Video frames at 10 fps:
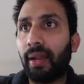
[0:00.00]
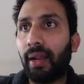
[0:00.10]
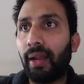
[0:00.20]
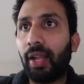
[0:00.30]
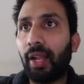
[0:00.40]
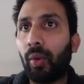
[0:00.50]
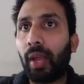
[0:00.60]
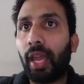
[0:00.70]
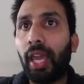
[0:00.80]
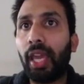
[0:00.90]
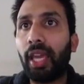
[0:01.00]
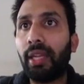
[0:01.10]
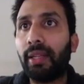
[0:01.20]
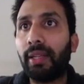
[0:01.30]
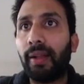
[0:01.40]
Click OK,
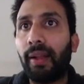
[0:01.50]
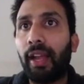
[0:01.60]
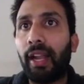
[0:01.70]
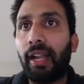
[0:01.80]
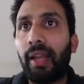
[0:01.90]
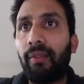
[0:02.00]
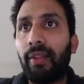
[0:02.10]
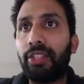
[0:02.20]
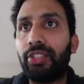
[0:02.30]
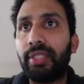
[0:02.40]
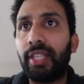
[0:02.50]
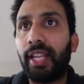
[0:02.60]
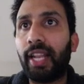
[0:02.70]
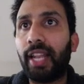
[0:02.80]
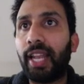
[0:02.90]
and I will
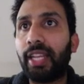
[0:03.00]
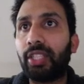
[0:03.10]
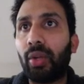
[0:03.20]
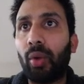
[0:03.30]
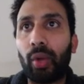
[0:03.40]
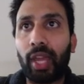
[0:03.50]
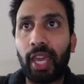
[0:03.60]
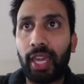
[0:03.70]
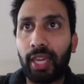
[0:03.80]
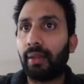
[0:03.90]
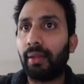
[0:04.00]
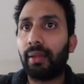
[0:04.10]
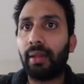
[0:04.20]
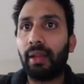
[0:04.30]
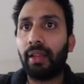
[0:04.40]
select OK here.
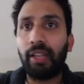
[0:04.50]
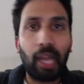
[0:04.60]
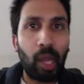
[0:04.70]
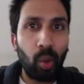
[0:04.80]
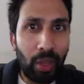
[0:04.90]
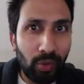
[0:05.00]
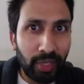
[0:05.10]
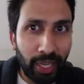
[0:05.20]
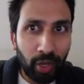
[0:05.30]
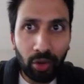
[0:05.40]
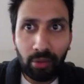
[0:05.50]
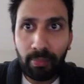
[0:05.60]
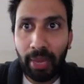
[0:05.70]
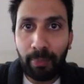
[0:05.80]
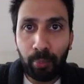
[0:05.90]
Now I will click on
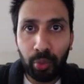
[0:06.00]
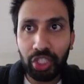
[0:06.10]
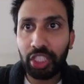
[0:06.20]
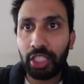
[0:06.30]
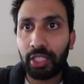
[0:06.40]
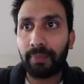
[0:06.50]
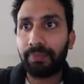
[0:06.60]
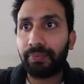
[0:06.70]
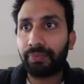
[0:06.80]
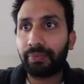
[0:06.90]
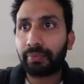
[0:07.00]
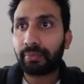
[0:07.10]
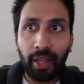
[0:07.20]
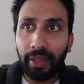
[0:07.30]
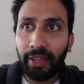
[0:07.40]
by position.
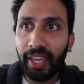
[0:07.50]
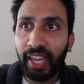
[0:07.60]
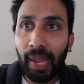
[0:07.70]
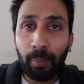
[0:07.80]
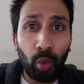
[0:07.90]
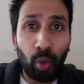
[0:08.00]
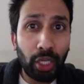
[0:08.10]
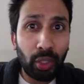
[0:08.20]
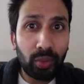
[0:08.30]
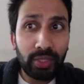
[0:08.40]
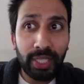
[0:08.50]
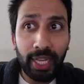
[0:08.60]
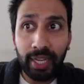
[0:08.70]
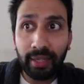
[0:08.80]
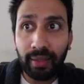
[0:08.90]
Here I am going to
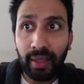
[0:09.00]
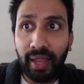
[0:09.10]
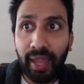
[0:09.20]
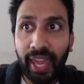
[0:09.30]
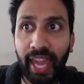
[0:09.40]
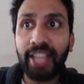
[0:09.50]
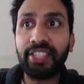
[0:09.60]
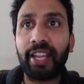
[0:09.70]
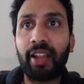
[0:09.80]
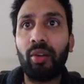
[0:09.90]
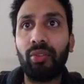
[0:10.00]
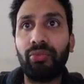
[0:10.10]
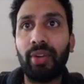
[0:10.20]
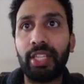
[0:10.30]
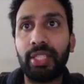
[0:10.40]
select the cash account
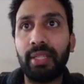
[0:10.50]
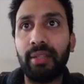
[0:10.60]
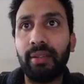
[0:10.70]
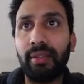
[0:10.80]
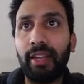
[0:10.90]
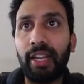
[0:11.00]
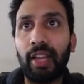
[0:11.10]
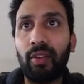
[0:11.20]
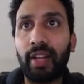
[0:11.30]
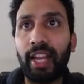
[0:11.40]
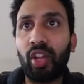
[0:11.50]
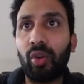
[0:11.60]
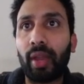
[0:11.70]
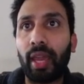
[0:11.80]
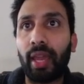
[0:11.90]
first, and I will click
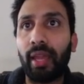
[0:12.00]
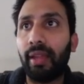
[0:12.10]
OK,